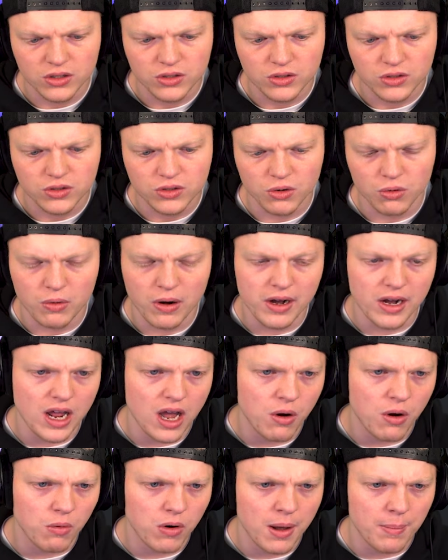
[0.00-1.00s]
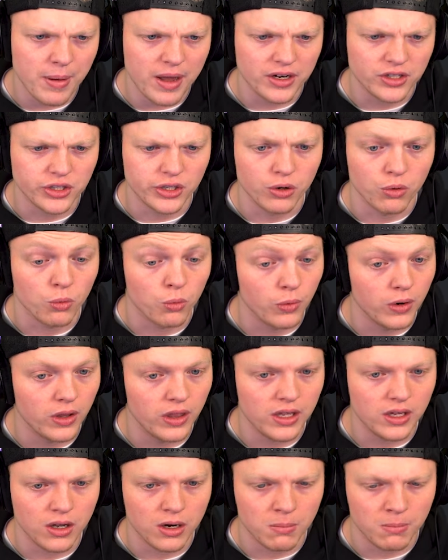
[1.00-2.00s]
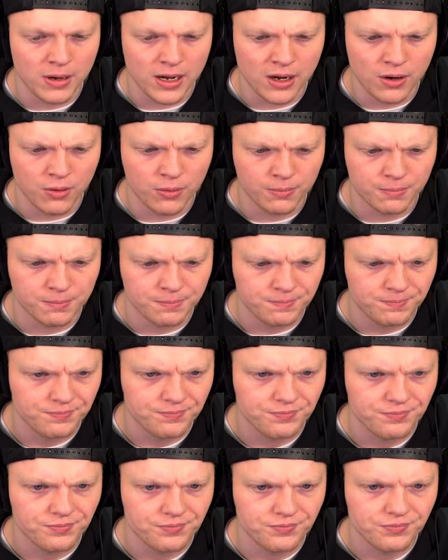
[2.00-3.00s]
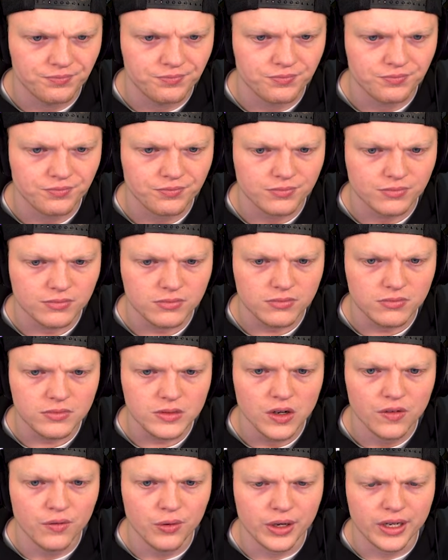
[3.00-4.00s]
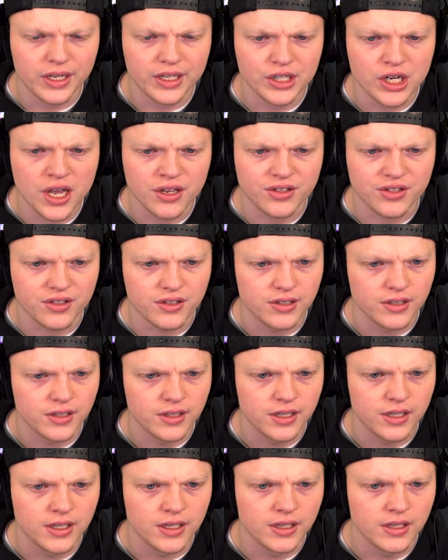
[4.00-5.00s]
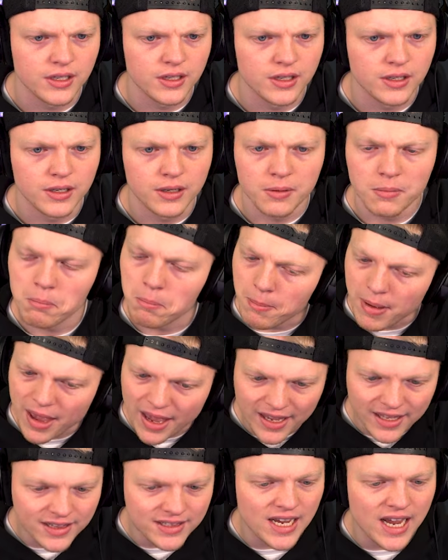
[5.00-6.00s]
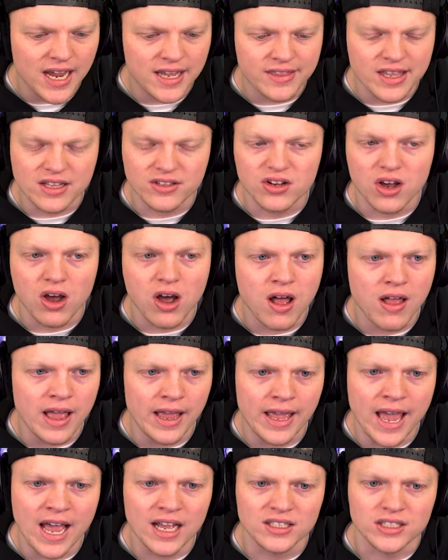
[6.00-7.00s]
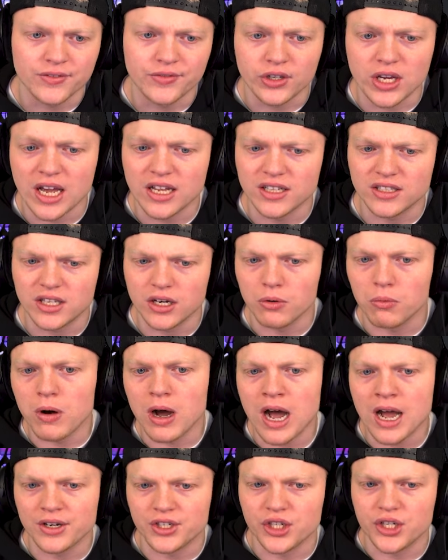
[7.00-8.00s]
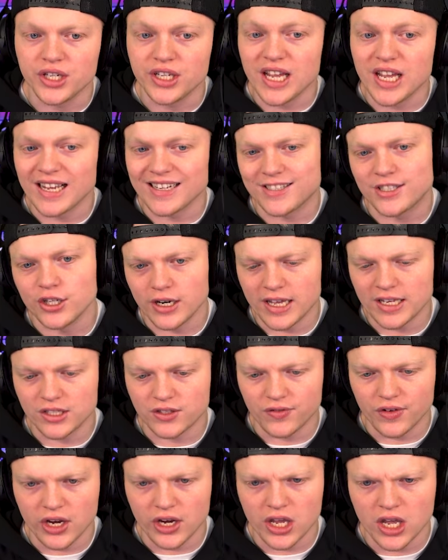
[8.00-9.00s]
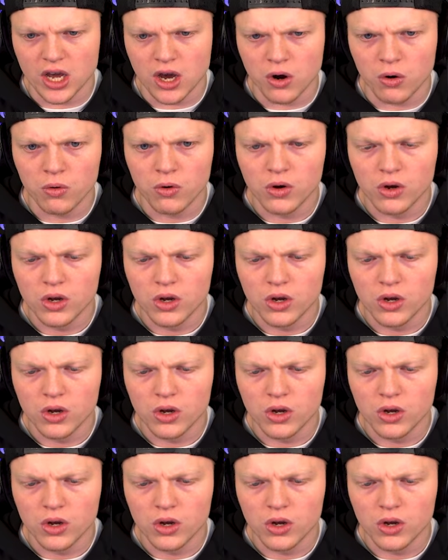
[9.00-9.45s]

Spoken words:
So right now we're up actually a really good amount. If we could just maintain, that's all I ask. If you guys didn't watch yesterday's video,